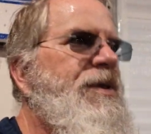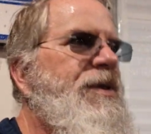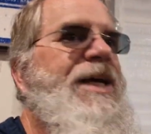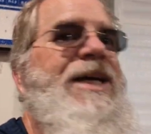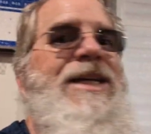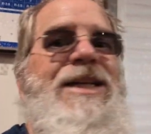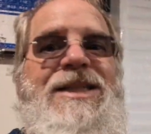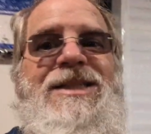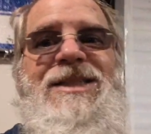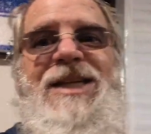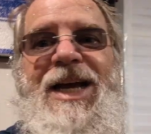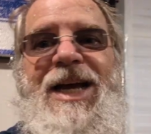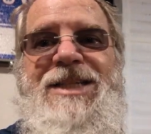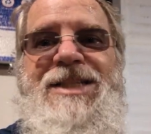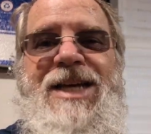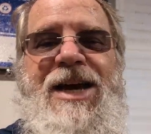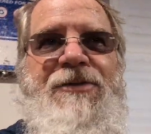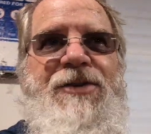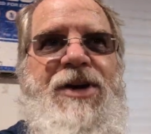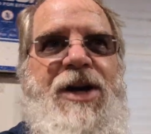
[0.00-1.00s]
It is
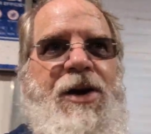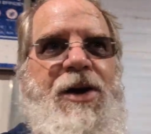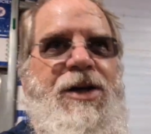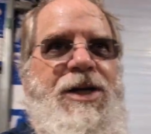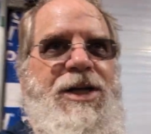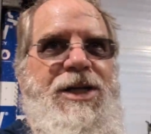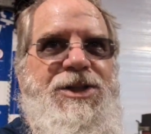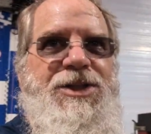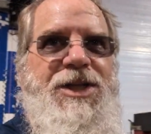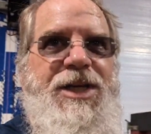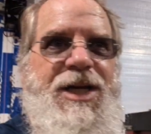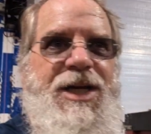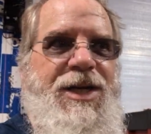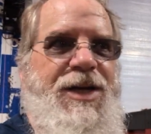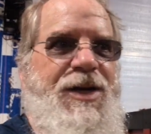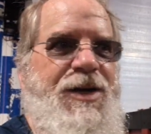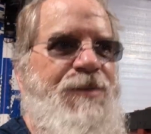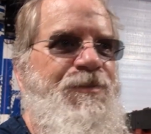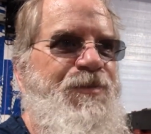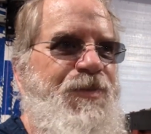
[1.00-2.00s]
nice having air conditioning in
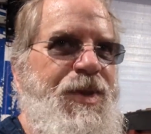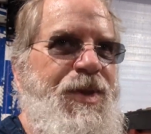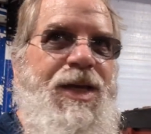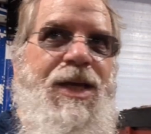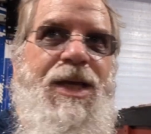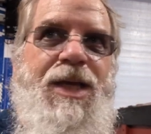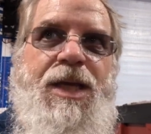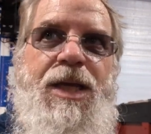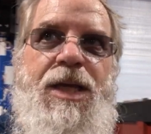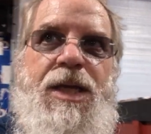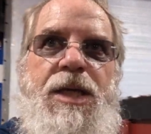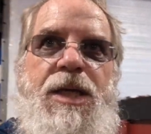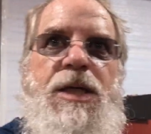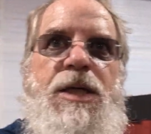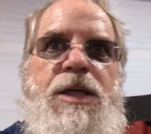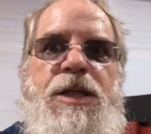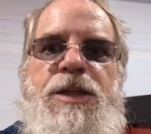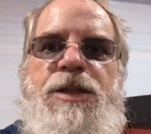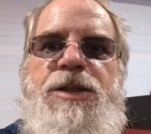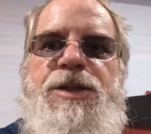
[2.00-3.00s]
here.
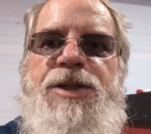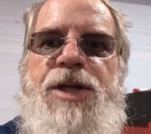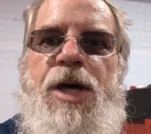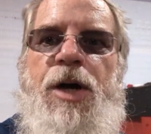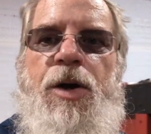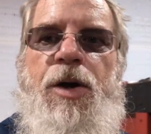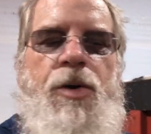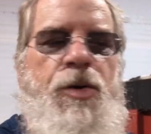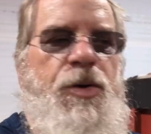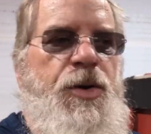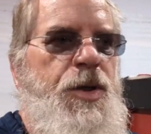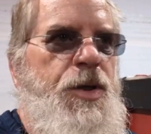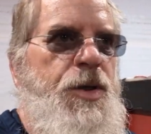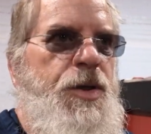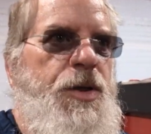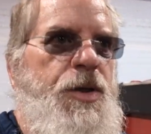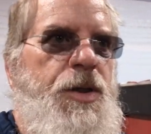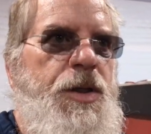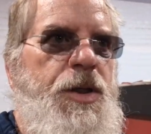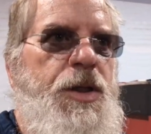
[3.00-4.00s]
So
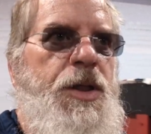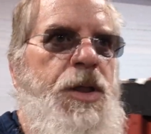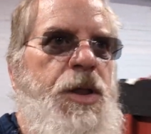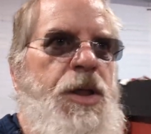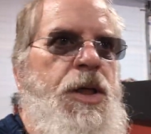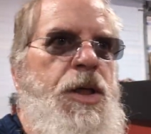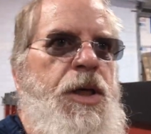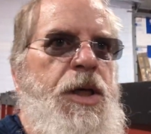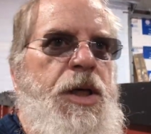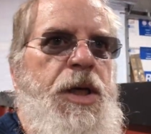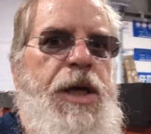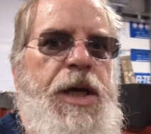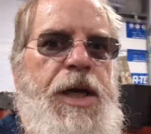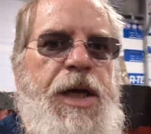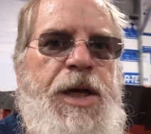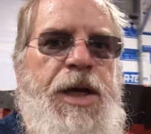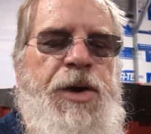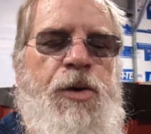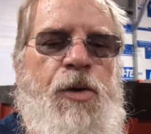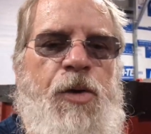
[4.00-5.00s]

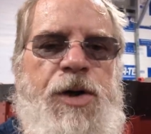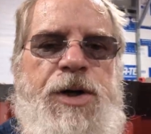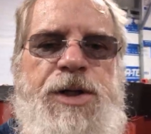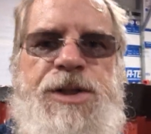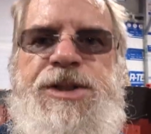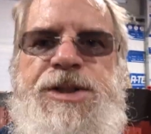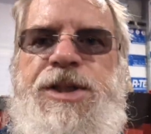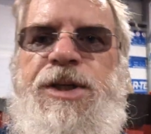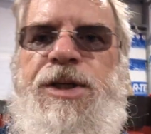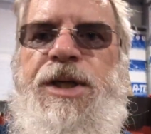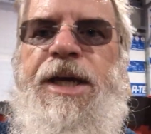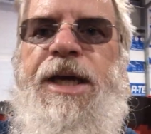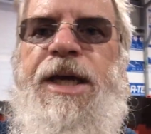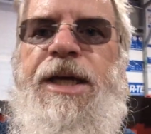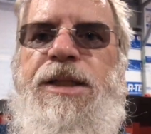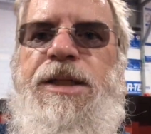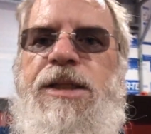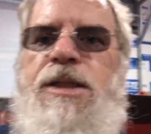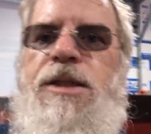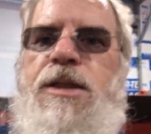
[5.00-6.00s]
in order to
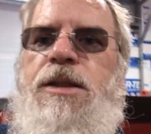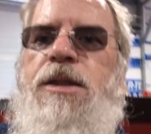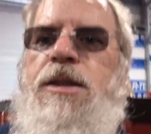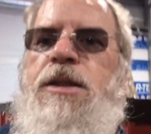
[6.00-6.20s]
get